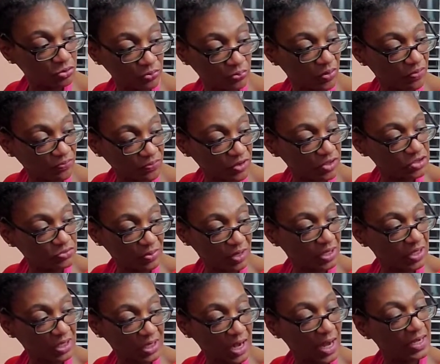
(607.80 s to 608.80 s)
to refrigerate,
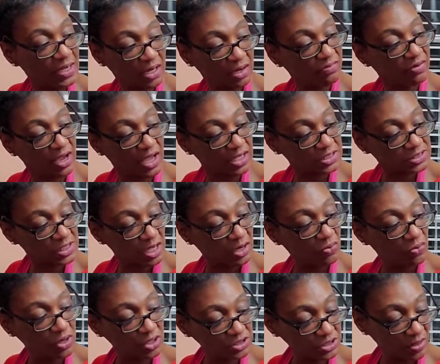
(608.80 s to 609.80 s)
and I never asked that
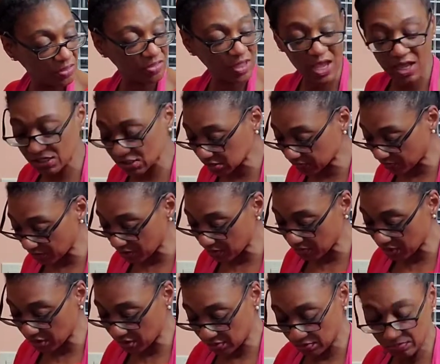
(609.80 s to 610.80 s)
question. That's a
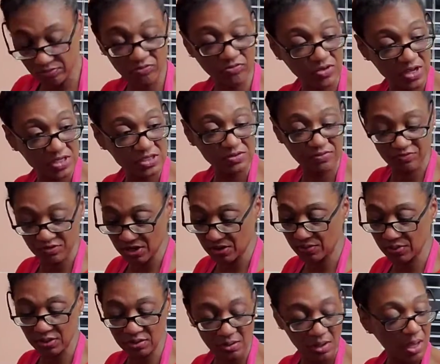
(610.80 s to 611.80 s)

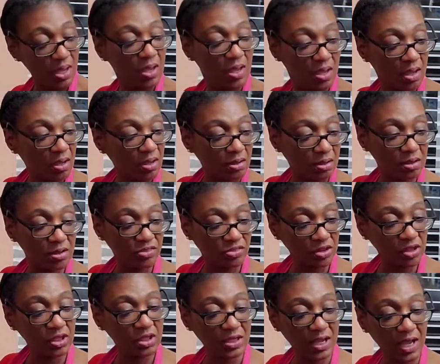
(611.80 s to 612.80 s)
very good
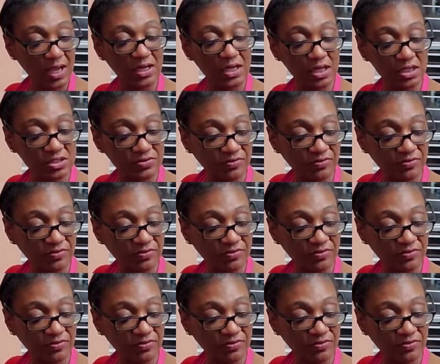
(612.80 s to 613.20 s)
thing I need to